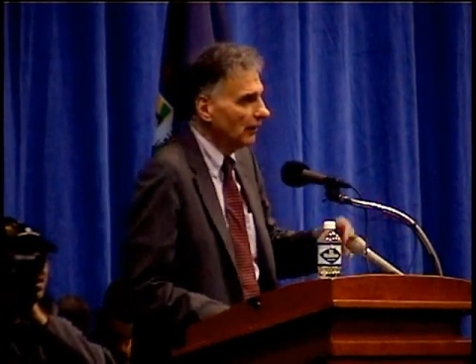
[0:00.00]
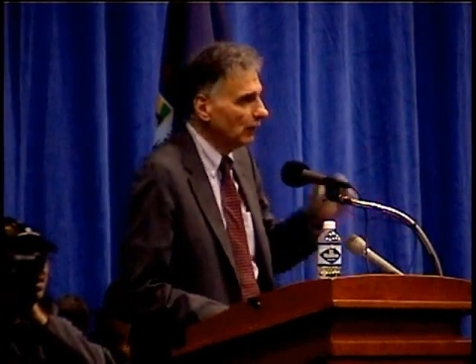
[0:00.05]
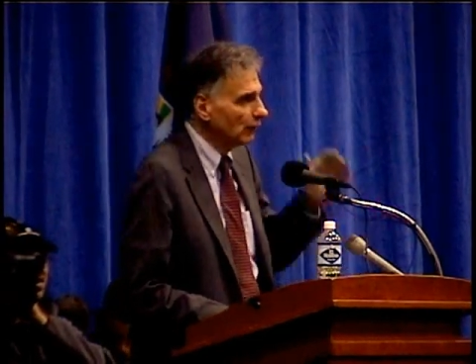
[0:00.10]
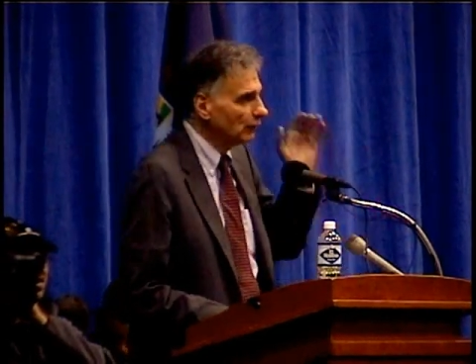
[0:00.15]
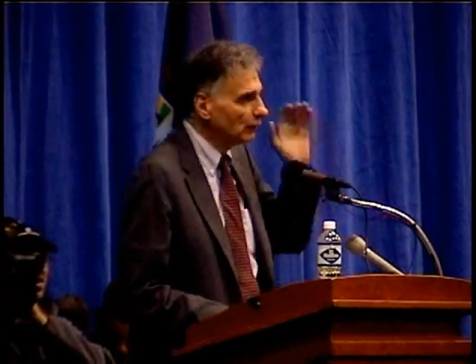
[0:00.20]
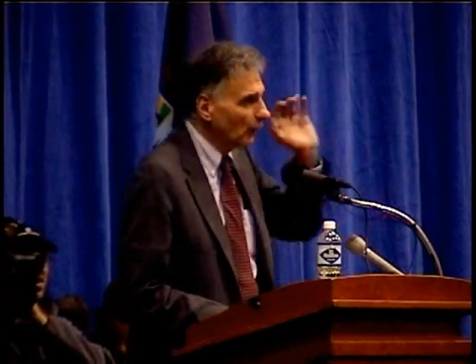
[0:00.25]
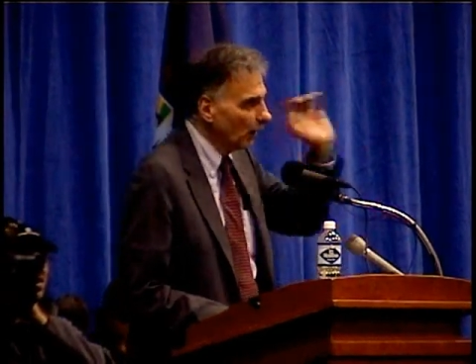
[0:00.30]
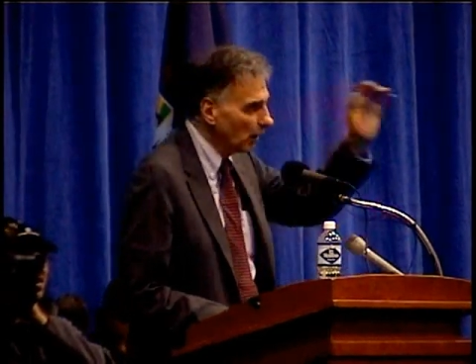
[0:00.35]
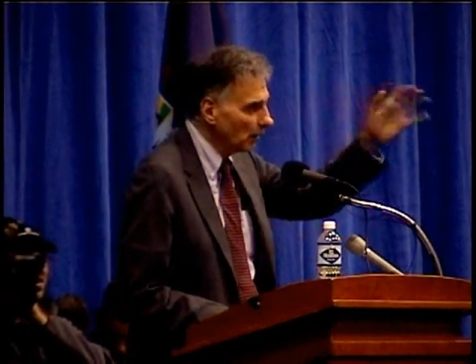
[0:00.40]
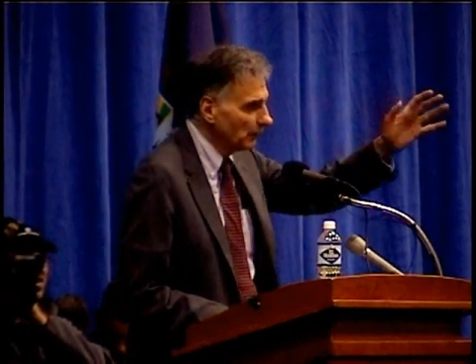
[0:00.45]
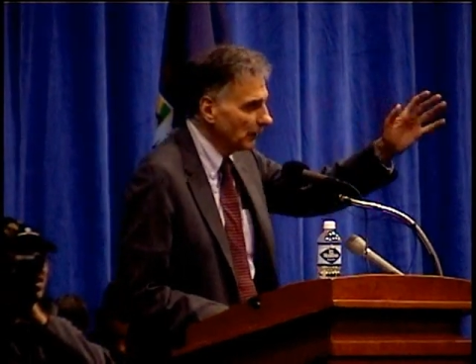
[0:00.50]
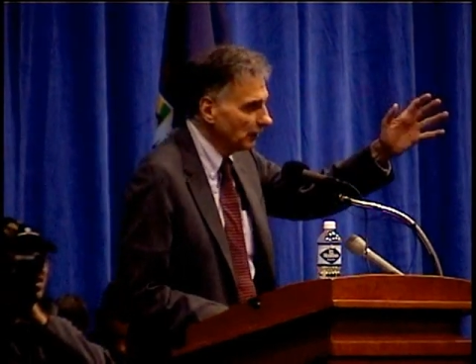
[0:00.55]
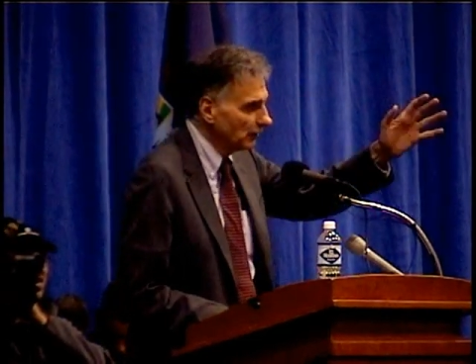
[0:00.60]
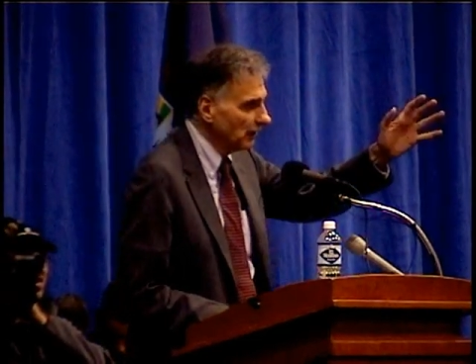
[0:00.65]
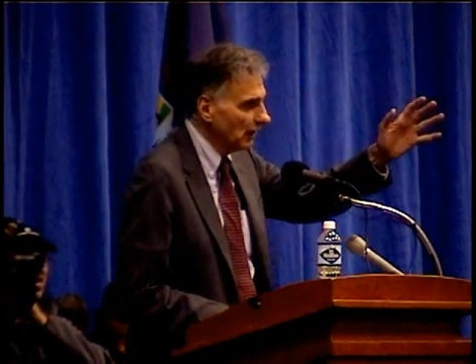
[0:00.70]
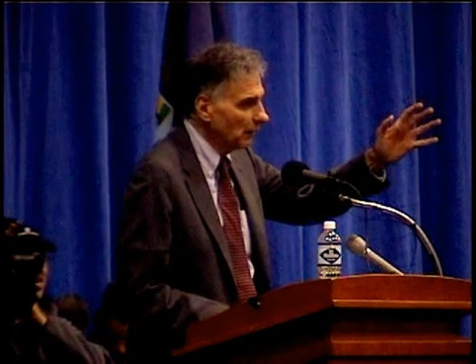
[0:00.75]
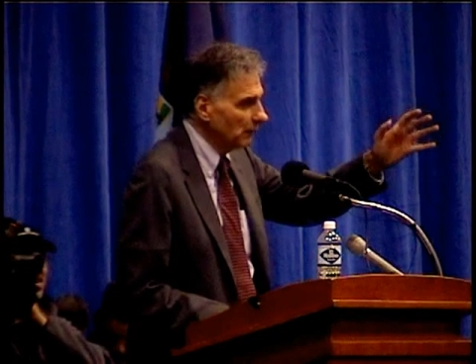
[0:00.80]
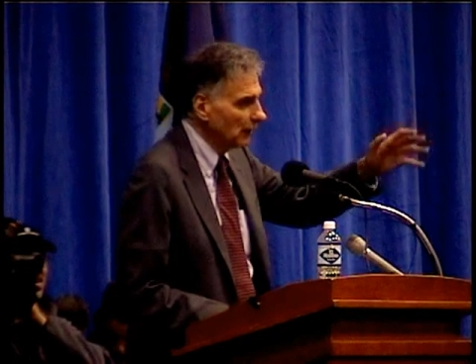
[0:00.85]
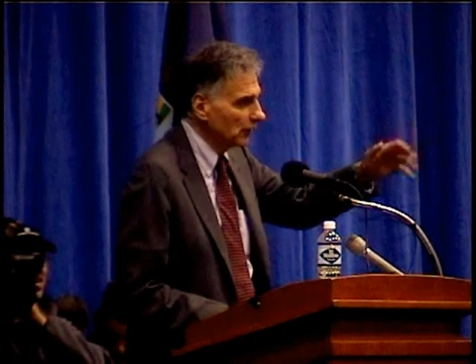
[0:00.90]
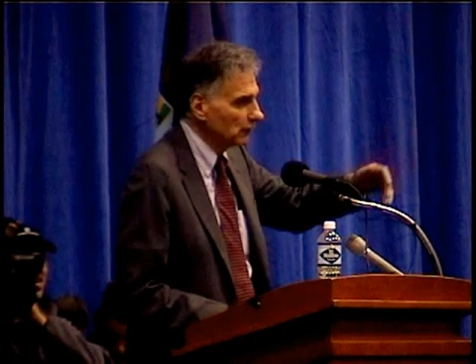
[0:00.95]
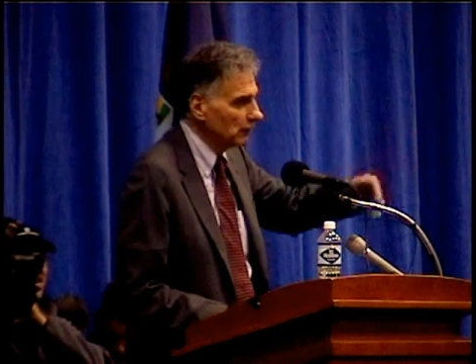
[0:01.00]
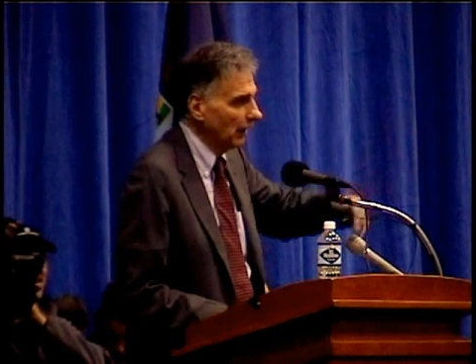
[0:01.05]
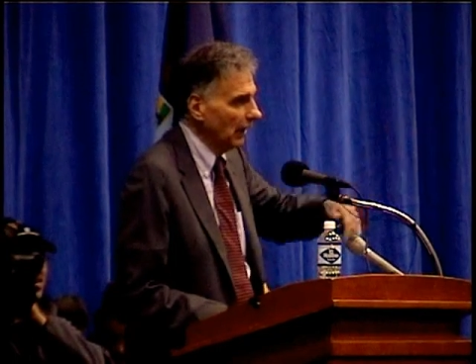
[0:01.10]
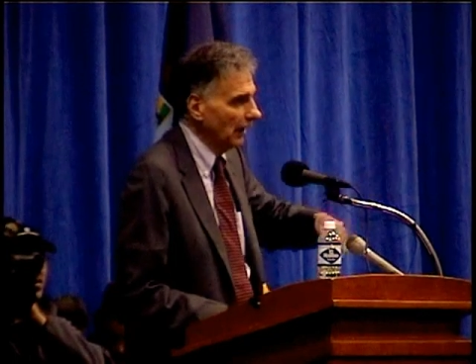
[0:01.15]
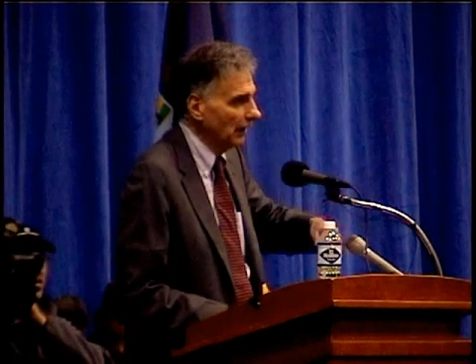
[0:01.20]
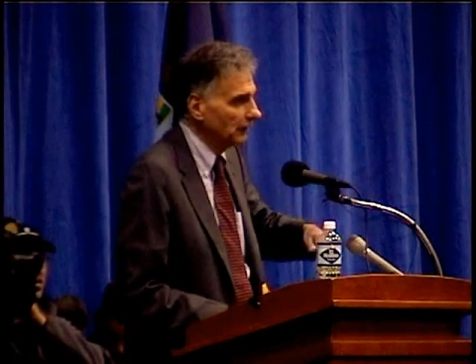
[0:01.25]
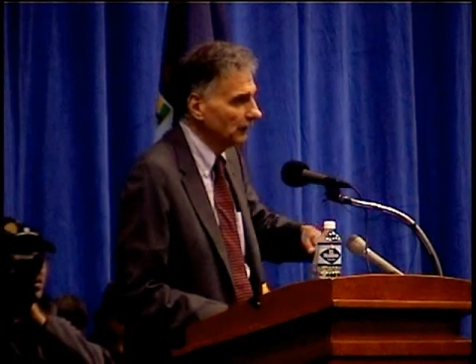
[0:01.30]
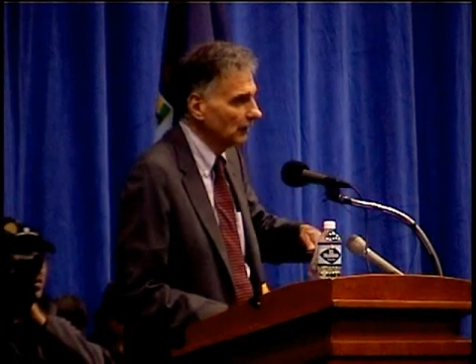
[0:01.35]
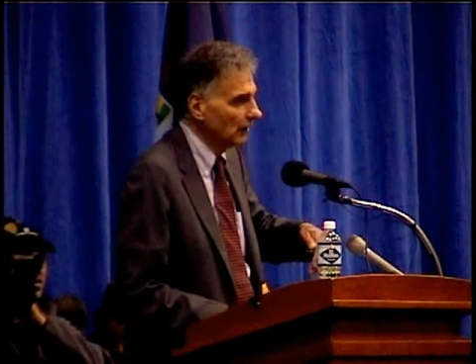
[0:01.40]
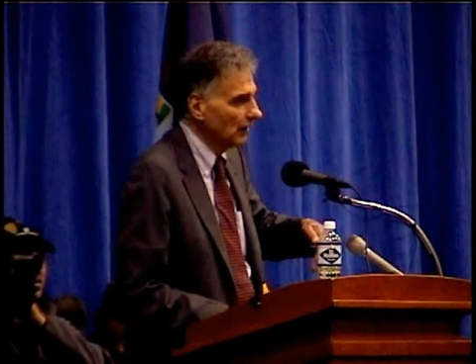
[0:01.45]
that former
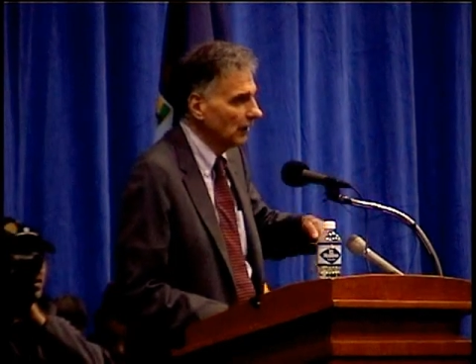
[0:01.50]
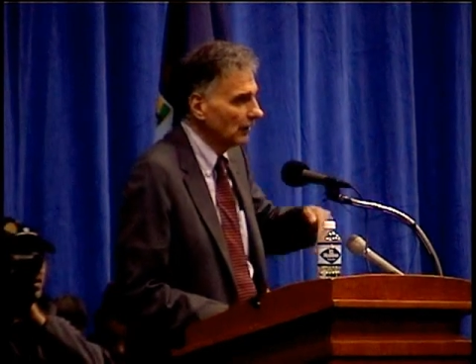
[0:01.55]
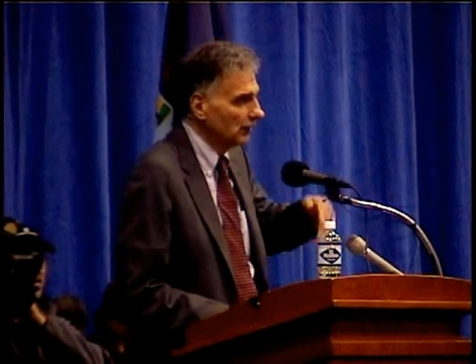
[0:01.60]
Democrats,